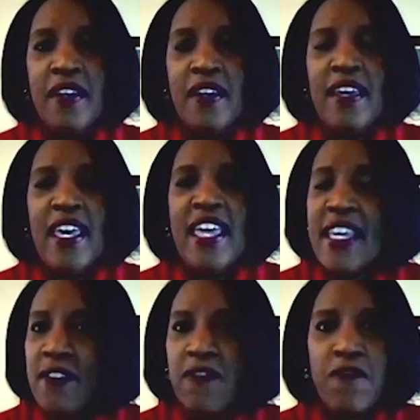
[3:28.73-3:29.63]
And
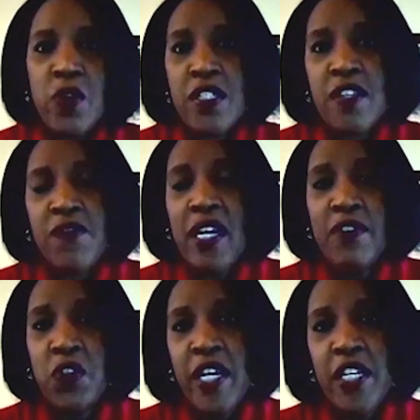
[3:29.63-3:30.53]
then, of course, if you have a
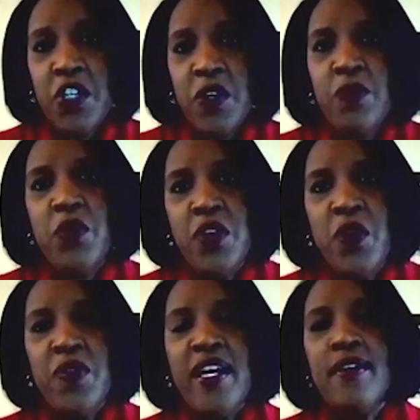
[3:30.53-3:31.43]
trade show, you
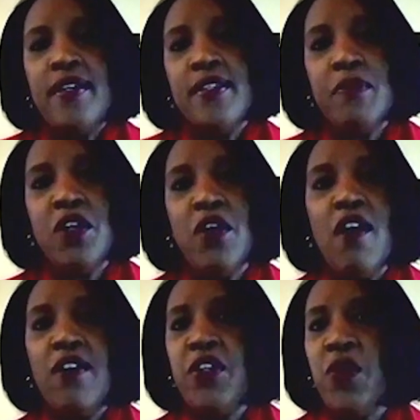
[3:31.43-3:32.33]
know that an exhibit
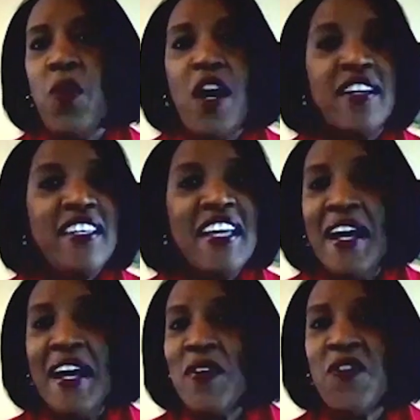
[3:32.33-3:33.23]
hall, you're walking the
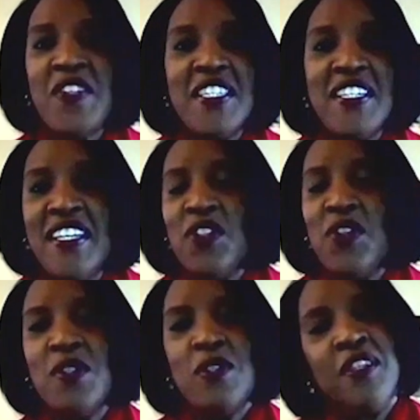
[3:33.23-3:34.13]
aisles, visiting each of
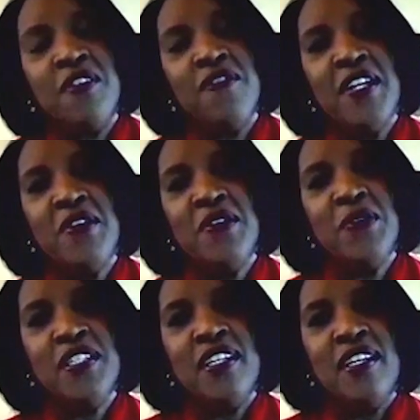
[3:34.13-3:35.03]
the
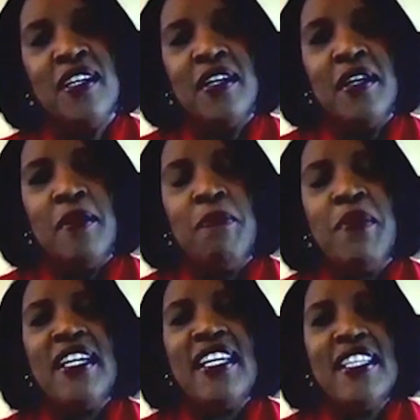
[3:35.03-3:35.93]
vendors.
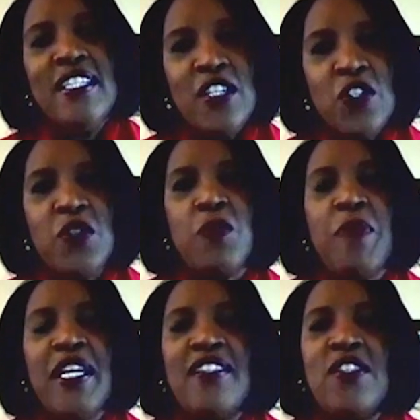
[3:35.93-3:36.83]
But in the digital
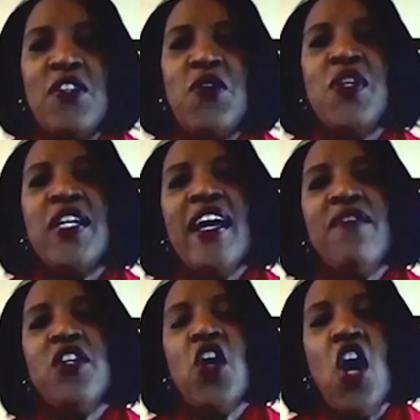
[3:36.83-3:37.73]
space, you could have
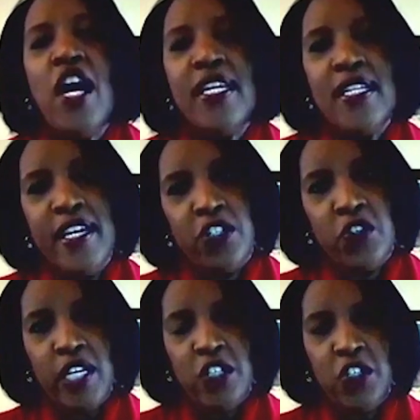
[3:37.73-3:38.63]
an online trade show.